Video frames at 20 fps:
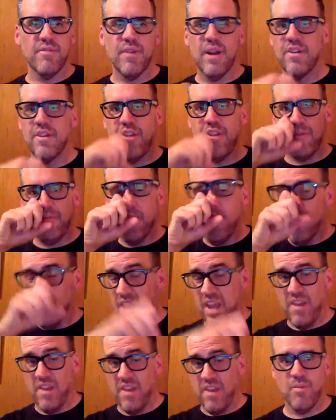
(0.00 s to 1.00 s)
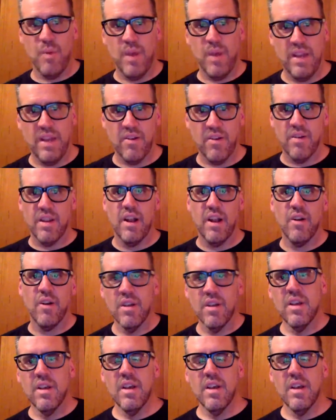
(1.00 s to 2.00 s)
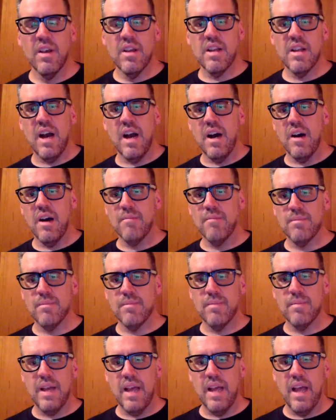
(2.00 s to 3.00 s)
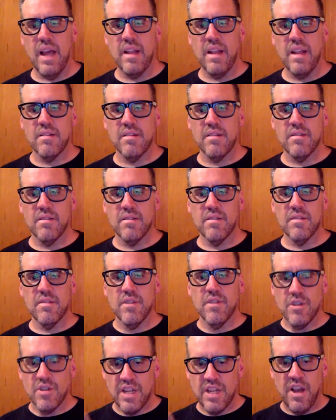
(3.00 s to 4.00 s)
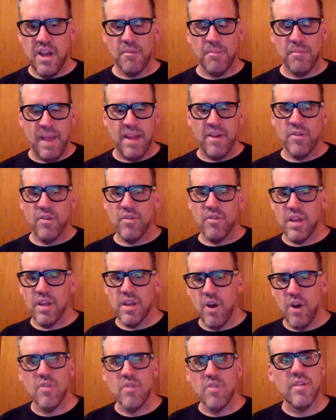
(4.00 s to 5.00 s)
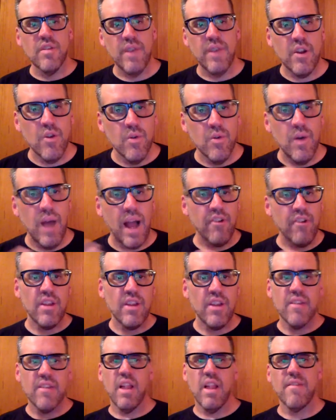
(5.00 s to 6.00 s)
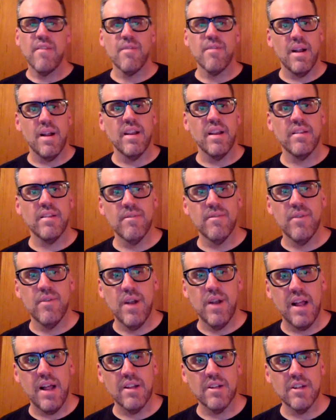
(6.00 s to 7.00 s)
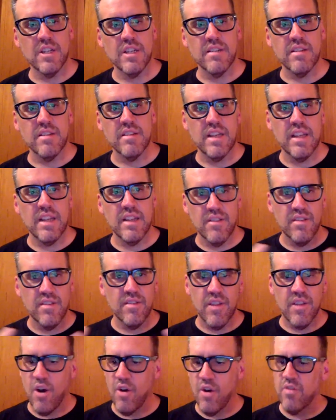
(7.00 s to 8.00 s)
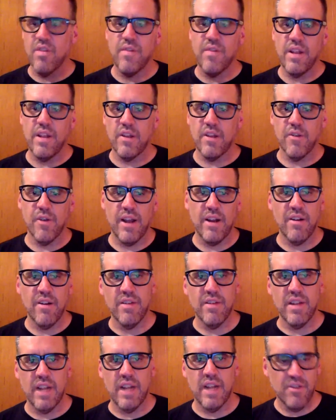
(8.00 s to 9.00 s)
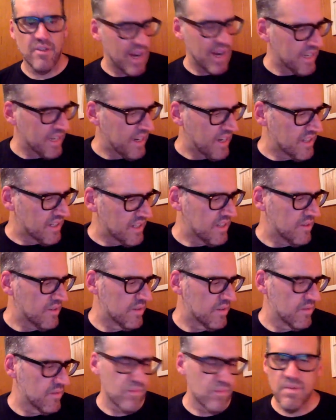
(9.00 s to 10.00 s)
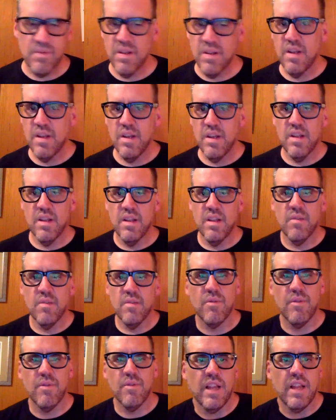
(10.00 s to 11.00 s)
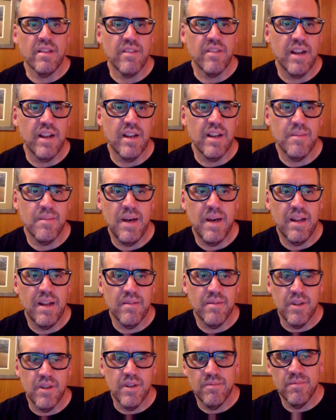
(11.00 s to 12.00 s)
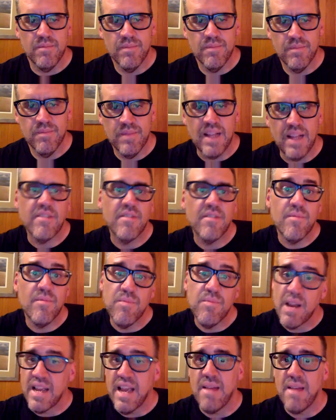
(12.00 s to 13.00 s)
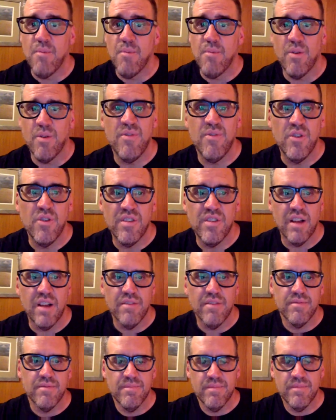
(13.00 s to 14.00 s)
French chef, but you can't use wheat, or and there's a young man who's the host of it who actually has life-threatening food allergies, and he's the host of it and the creator of it, and I directed it, and we're really excited about it. So that's, again, more food stuff.